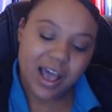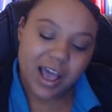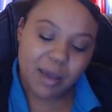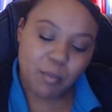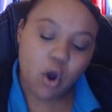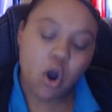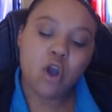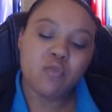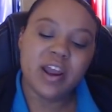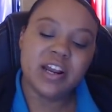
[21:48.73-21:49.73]
I'm
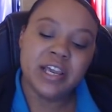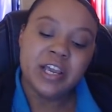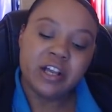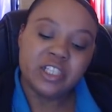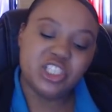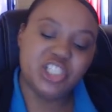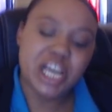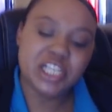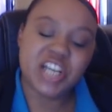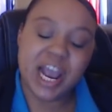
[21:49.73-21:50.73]
already
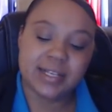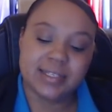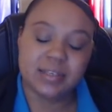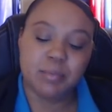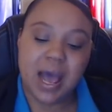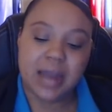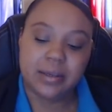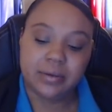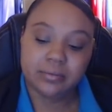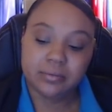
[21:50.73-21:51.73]
G-checking somebody.
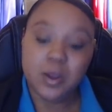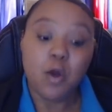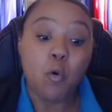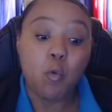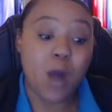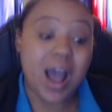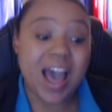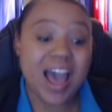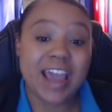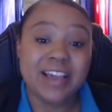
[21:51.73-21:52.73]

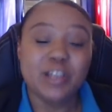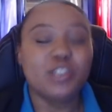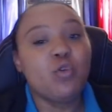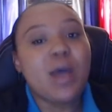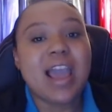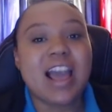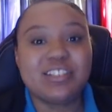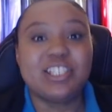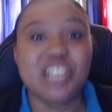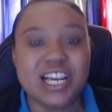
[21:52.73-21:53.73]
Why do I have
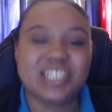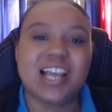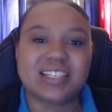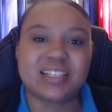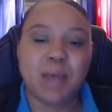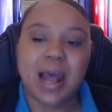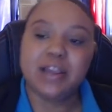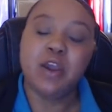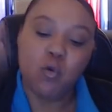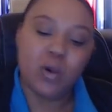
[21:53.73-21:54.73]
to G-check somebody
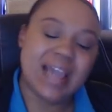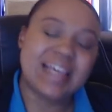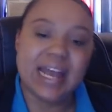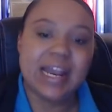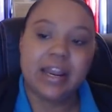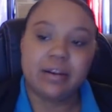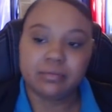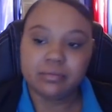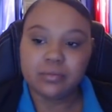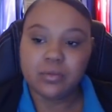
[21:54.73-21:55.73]
when I get in?
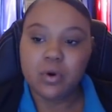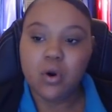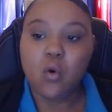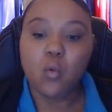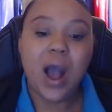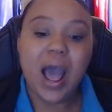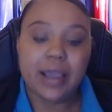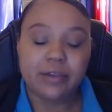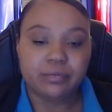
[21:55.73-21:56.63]
Why?